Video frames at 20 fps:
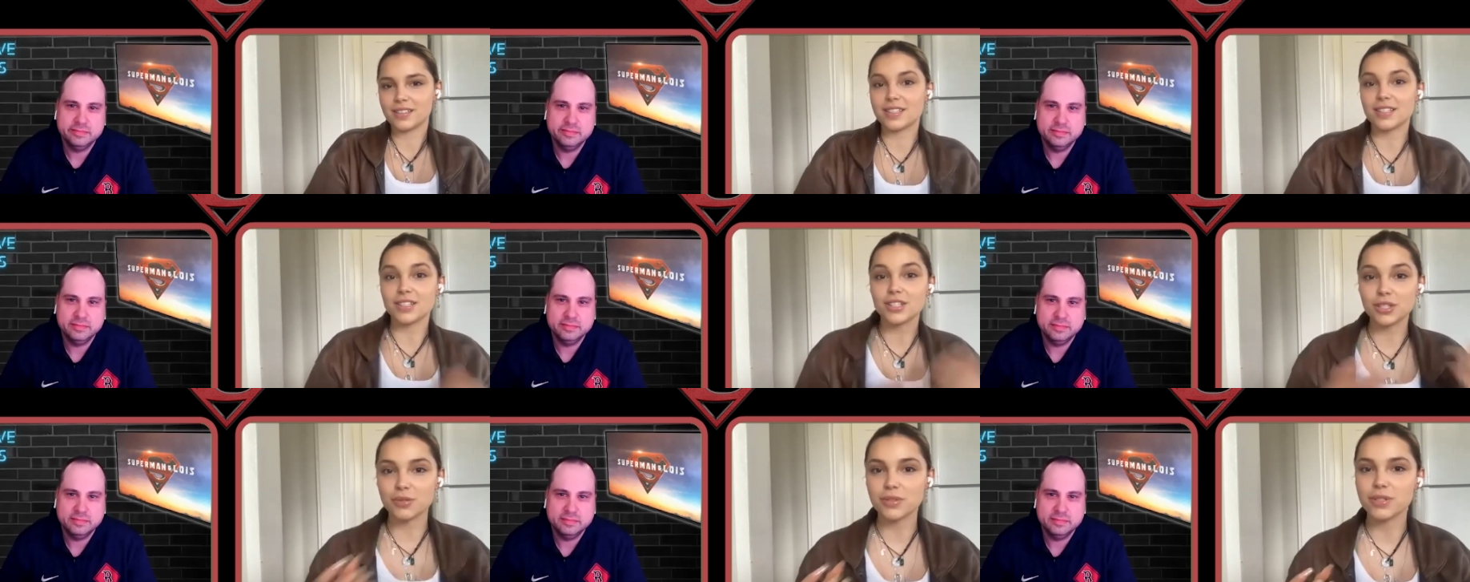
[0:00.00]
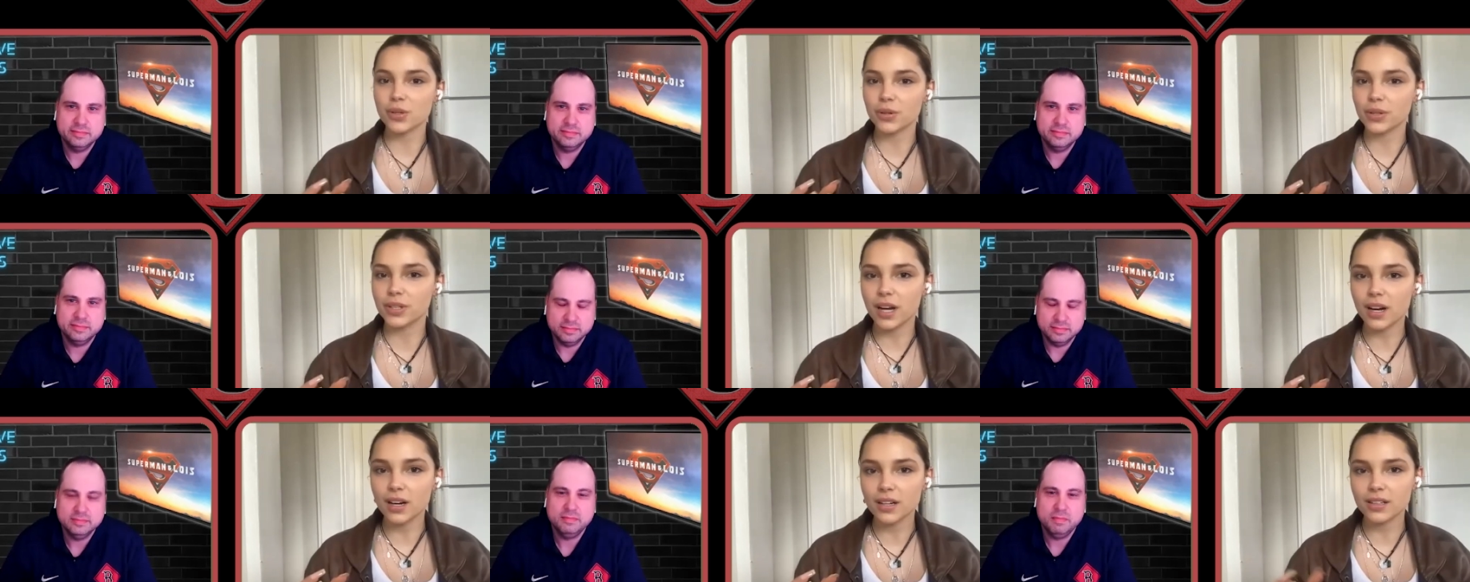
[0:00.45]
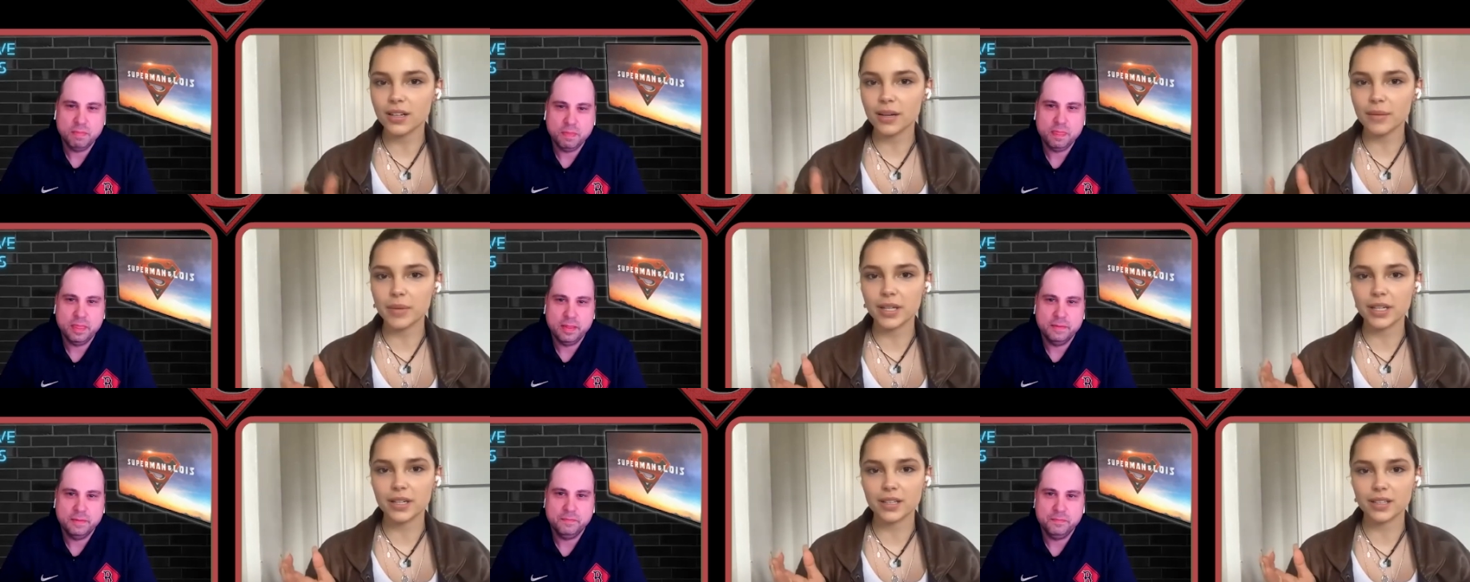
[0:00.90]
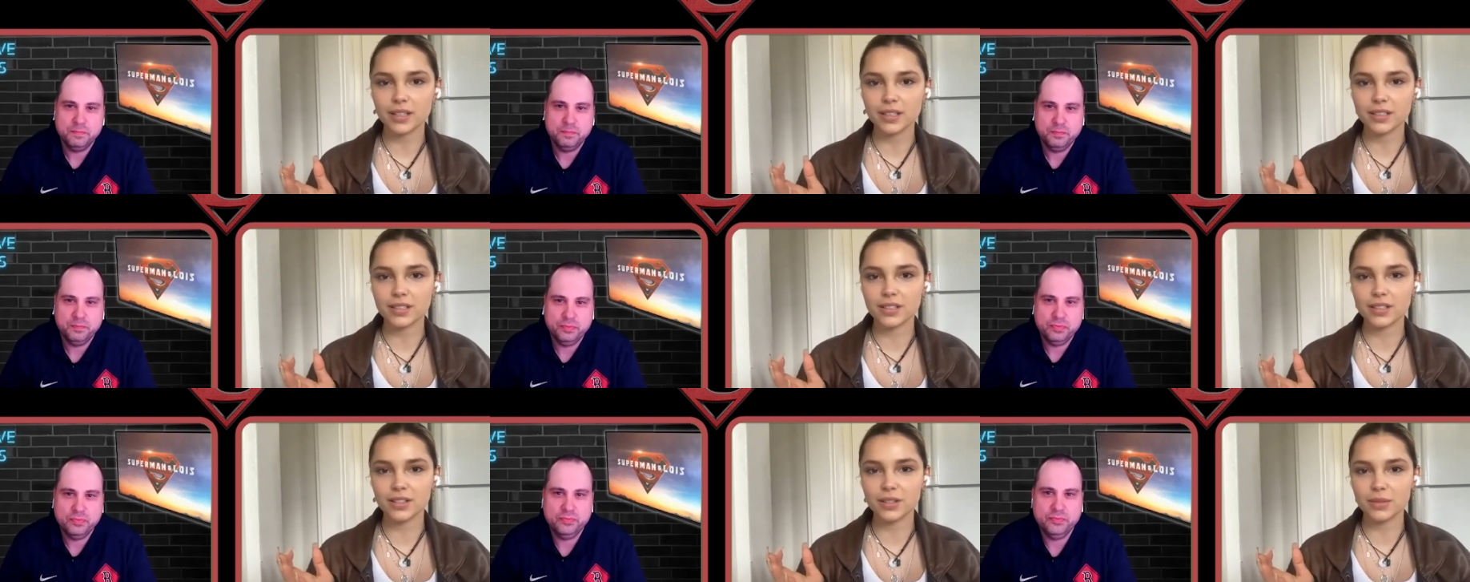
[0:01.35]
Speaker 1: since she was so young, I mean,
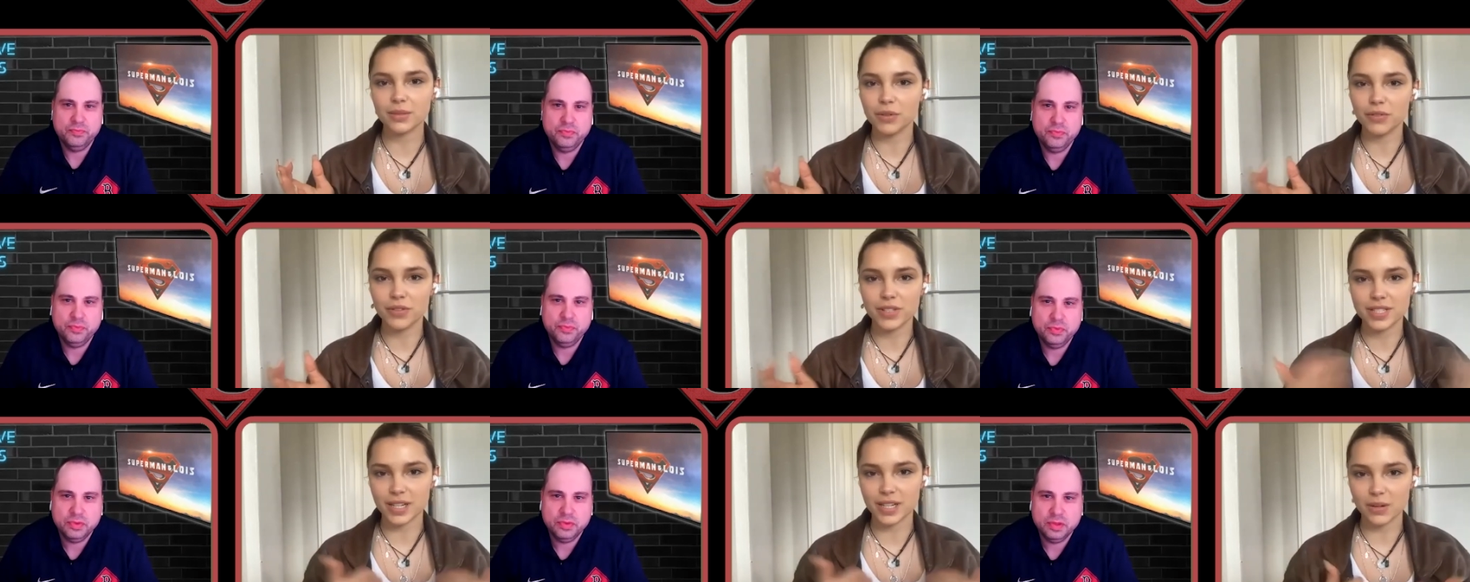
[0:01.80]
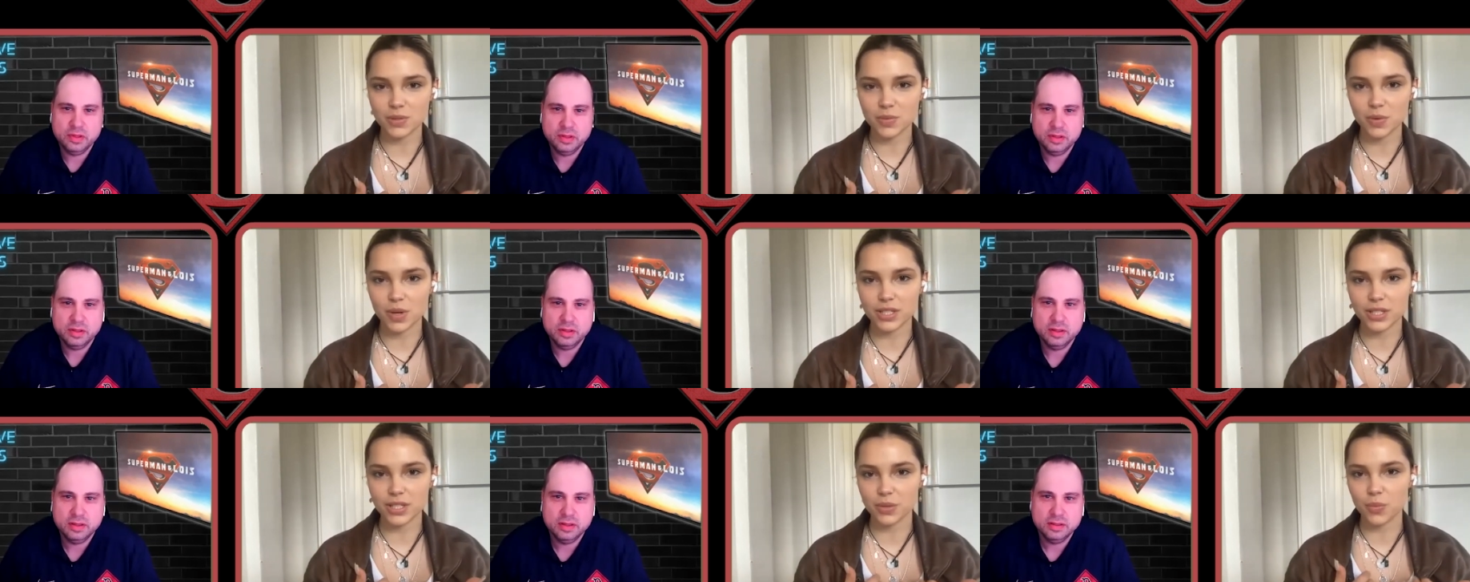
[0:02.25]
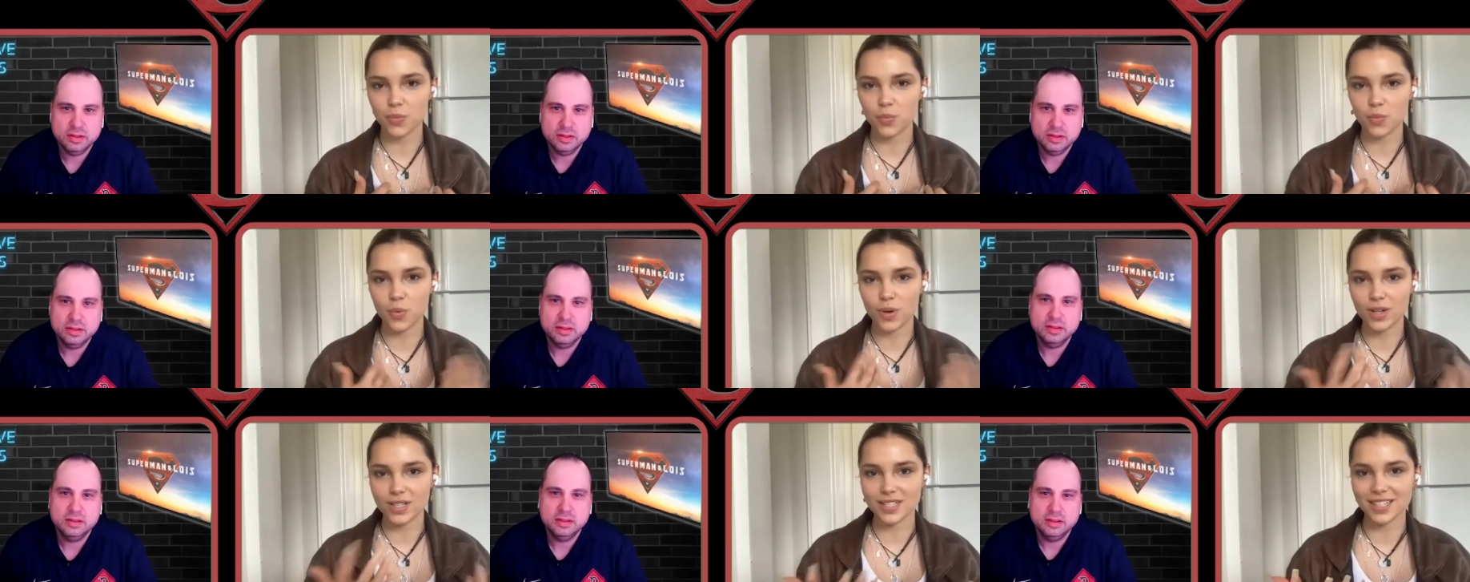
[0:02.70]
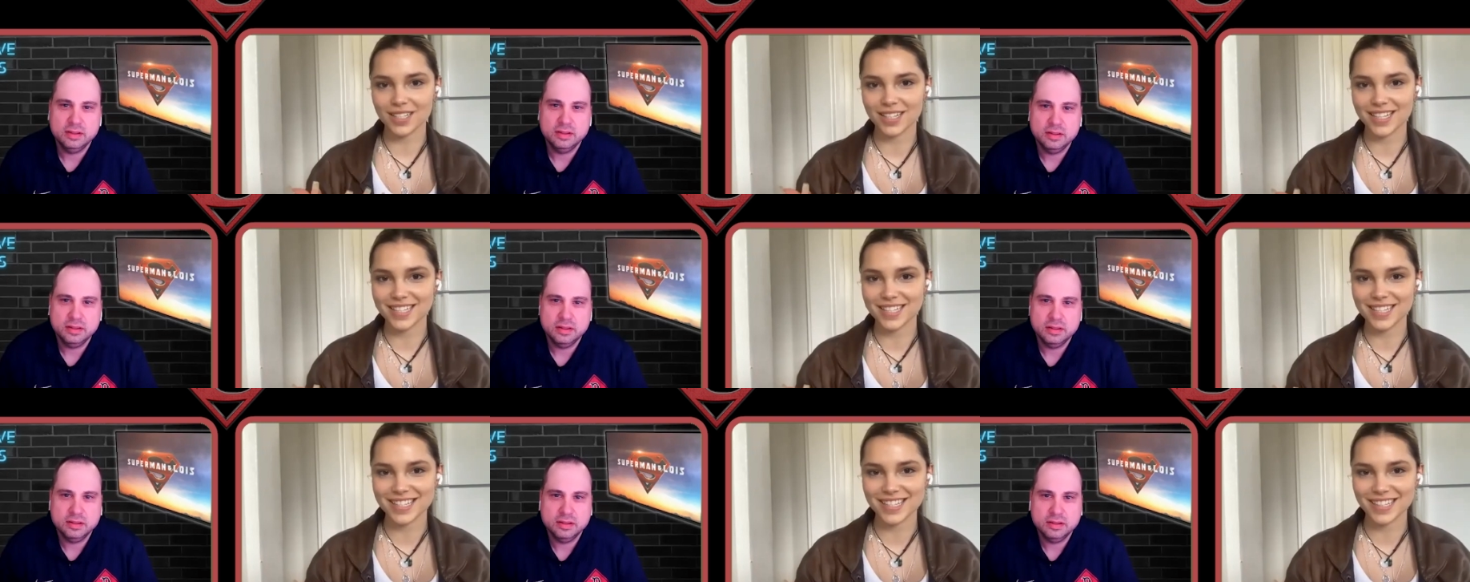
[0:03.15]
the movies that I was watching wasn't
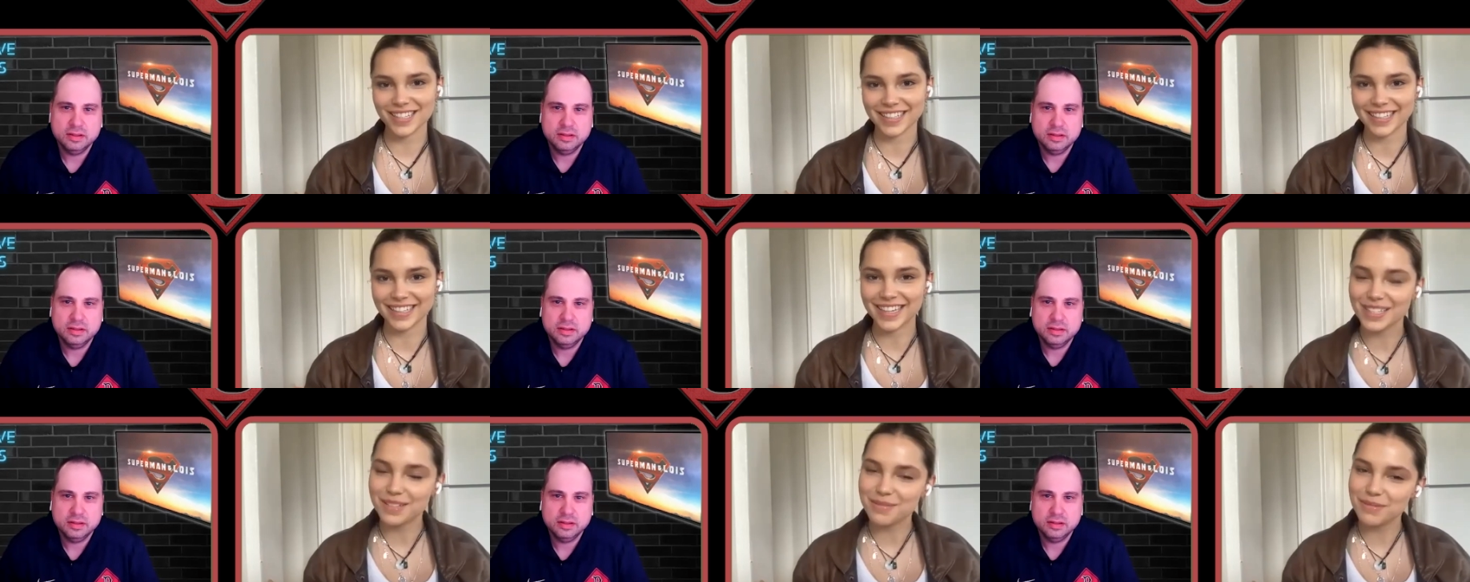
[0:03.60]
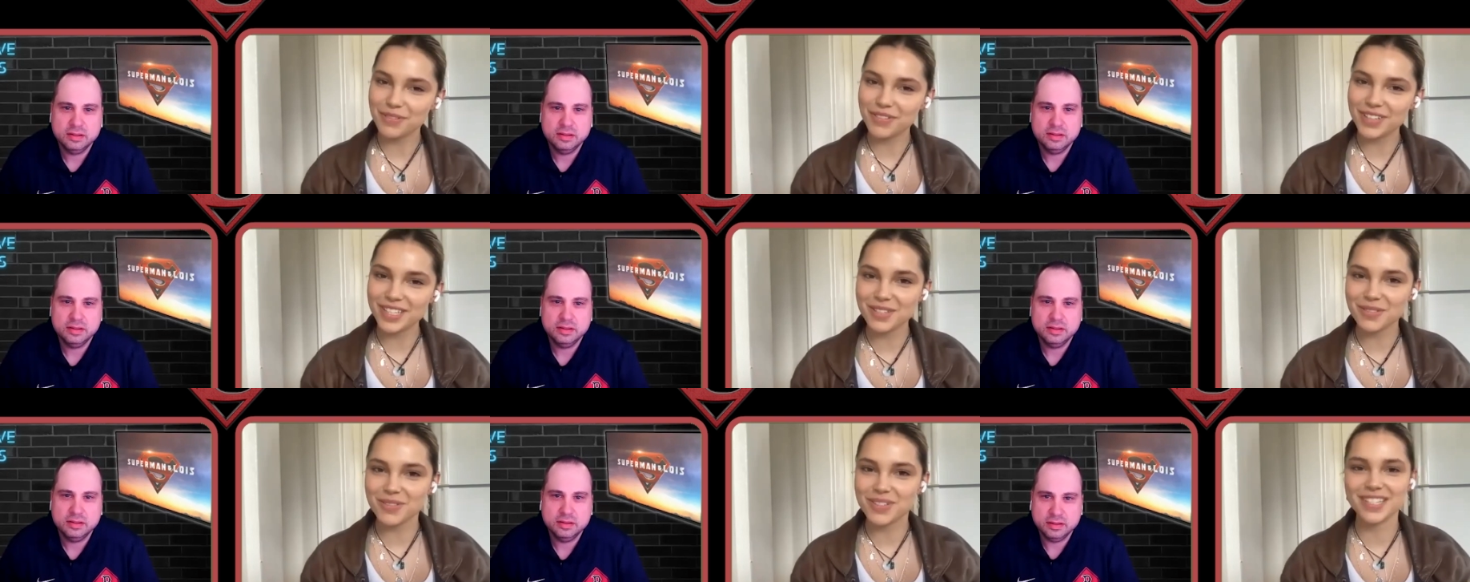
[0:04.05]
necessarily kids' movies,